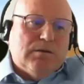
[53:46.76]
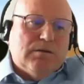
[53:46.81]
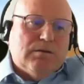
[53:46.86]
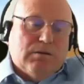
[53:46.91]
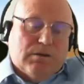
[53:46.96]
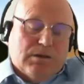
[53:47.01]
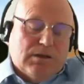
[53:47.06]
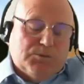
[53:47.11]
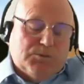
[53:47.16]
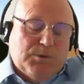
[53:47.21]

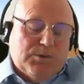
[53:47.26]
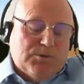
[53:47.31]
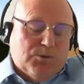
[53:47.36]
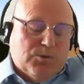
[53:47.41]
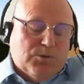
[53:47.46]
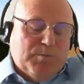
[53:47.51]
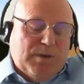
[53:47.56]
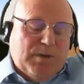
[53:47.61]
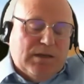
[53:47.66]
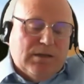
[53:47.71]
uh, as we were
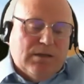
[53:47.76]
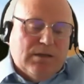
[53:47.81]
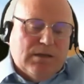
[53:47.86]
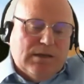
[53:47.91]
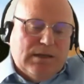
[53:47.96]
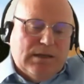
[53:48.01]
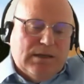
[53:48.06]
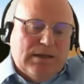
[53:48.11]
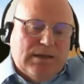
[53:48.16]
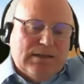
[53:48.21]
talking about
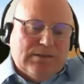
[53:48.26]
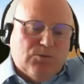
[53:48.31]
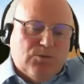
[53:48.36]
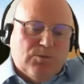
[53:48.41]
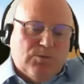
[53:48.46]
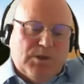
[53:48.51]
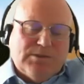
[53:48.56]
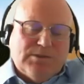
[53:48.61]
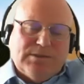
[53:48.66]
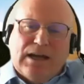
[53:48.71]
earlier, is
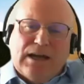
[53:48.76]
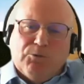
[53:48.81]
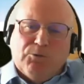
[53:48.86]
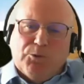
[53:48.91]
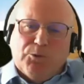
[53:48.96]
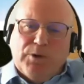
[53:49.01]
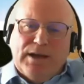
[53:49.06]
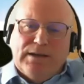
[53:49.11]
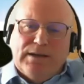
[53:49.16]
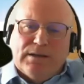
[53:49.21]
almost
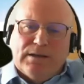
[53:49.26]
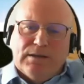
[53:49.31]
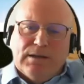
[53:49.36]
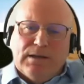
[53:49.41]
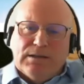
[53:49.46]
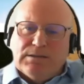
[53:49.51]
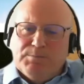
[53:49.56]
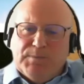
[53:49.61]
downgrading that.